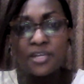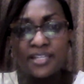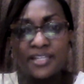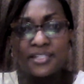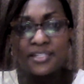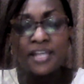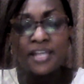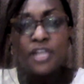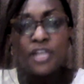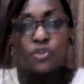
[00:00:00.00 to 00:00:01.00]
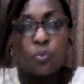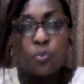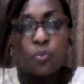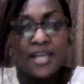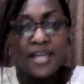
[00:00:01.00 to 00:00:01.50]
longer get it. So
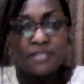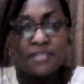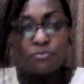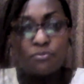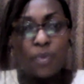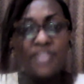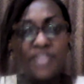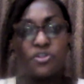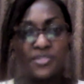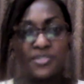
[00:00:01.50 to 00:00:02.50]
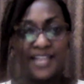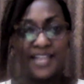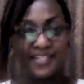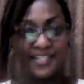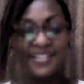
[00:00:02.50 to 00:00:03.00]
where do you
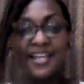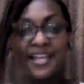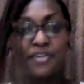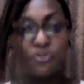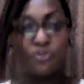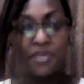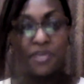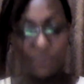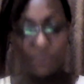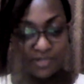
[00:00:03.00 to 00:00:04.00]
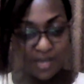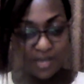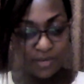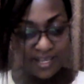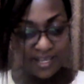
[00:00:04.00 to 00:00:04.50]
start? It's like a drawing board now.